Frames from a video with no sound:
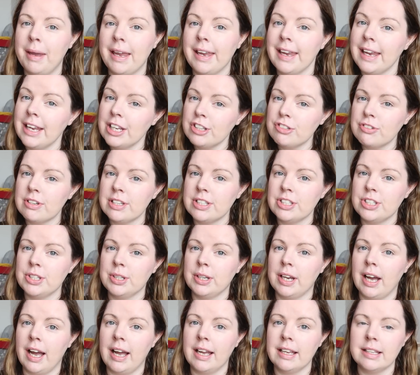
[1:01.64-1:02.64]
may interest
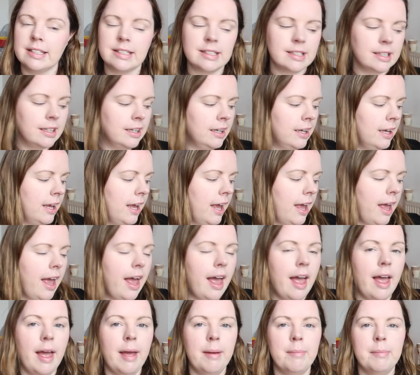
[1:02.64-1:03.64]
you guys.
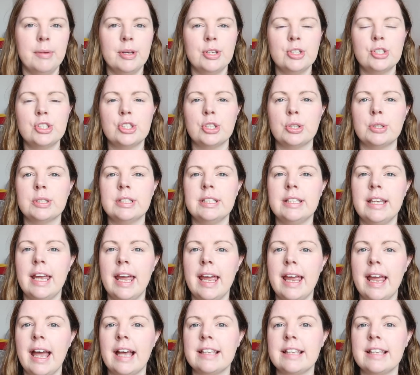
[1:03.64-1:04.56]
So today,